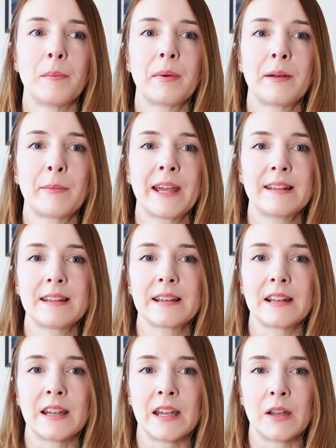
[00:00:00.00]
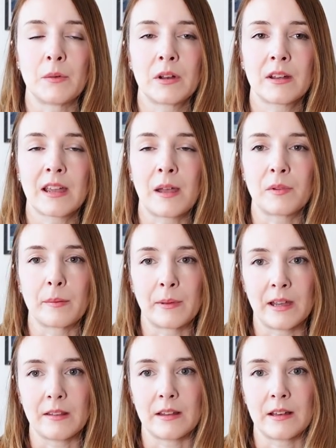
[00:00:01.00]
but basically when I came to
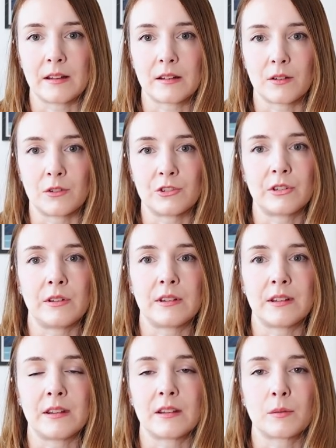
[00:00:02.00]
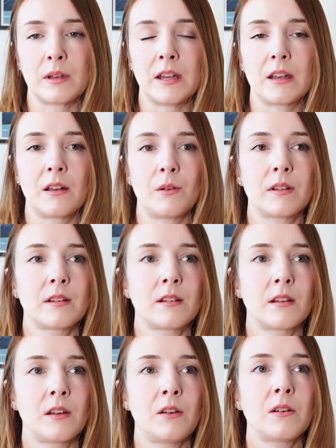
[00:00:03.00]
make this on Tuesday this week, it was
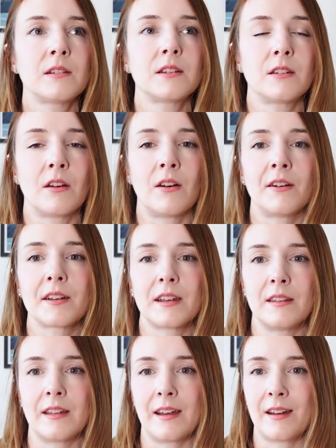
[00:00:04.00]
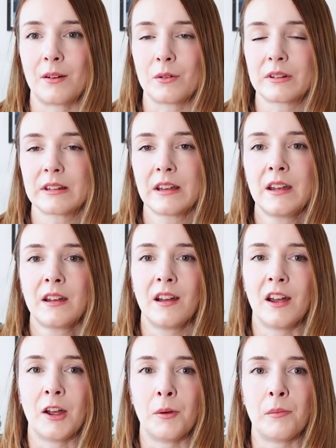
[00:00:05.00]
so dark in the house
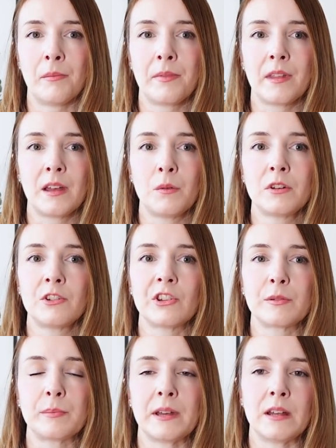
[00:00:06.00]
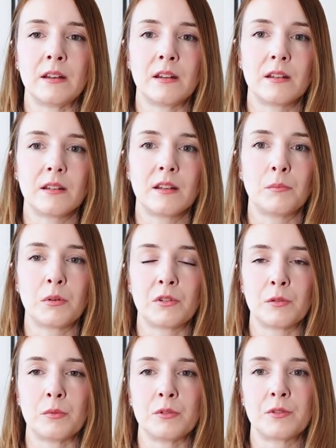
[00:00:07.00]
that it would have just been
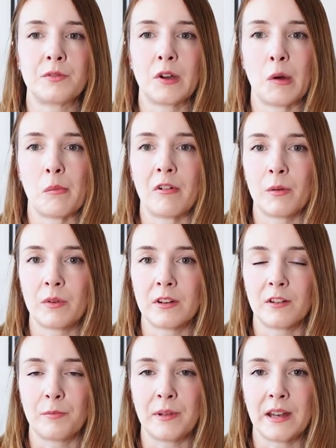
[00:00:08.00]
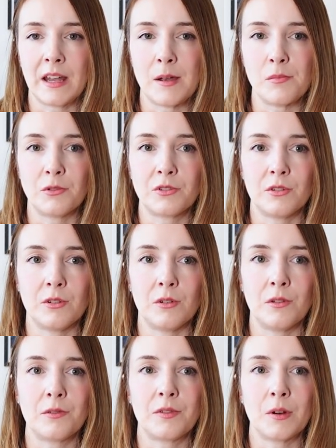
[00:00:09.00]
impossible to film, or I wouldn't have been able
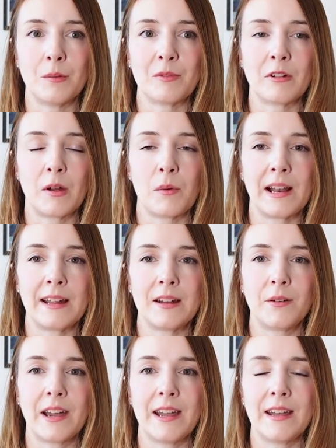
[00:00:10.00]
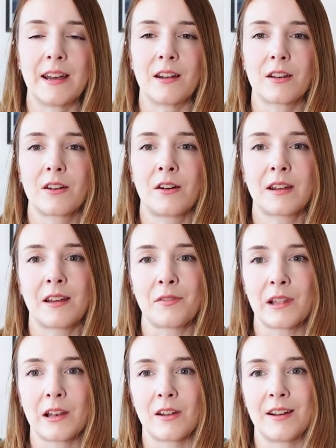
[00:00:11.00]
to film very well anyway, and I can't
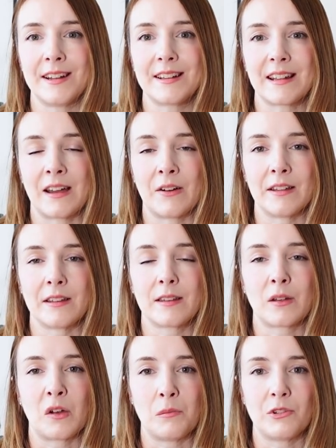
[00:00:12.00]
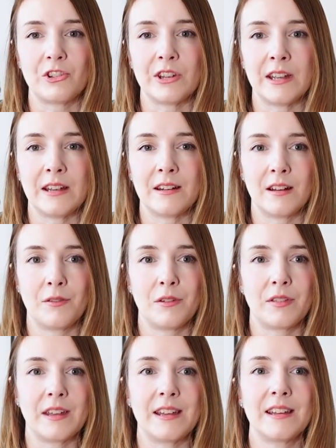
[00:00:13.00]
have the lights out and the sewing machine and
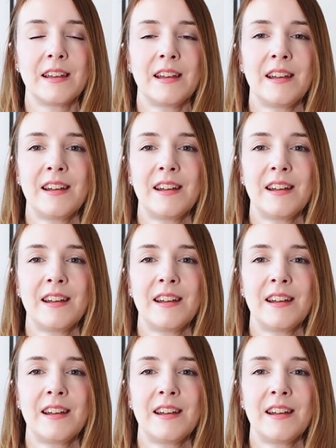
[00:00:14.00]
everything